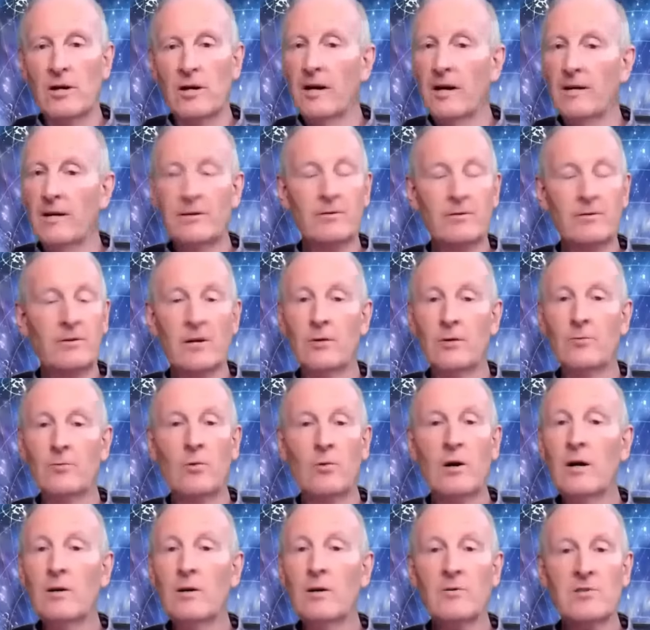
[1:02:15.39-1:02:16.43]
and uh,
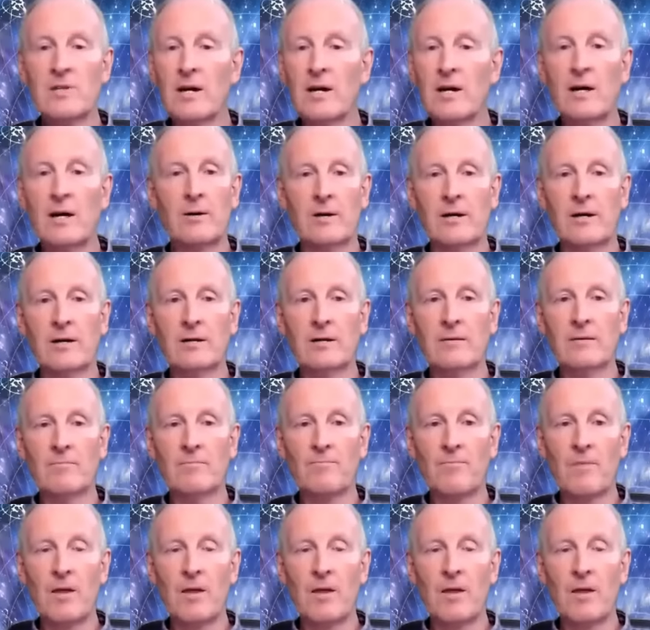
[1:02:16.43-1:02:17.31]
where I was going,